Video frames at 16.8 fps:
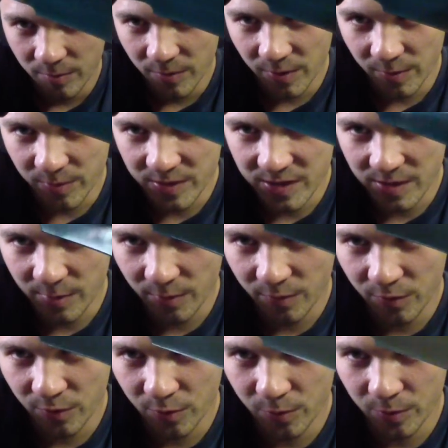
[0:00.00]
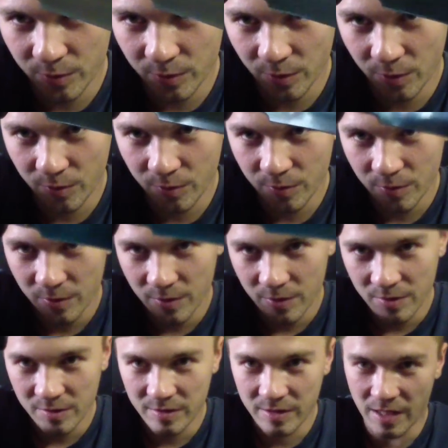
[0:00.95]
Maybe some of you will know.
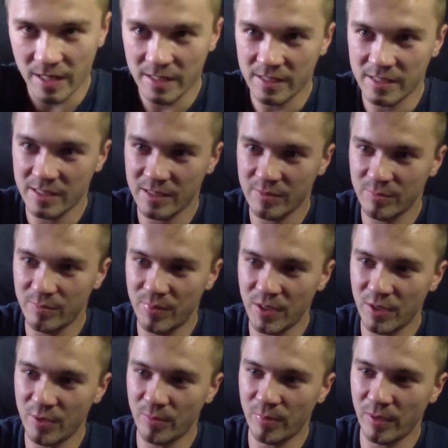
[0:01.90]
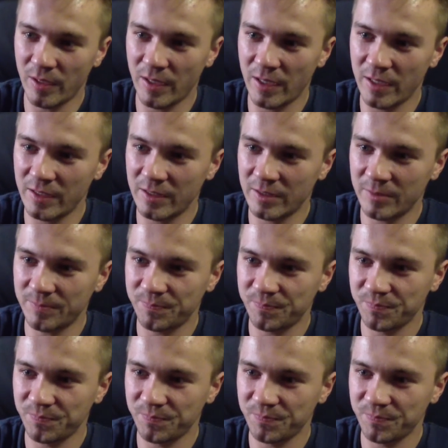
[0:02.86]
Nice bigger blade.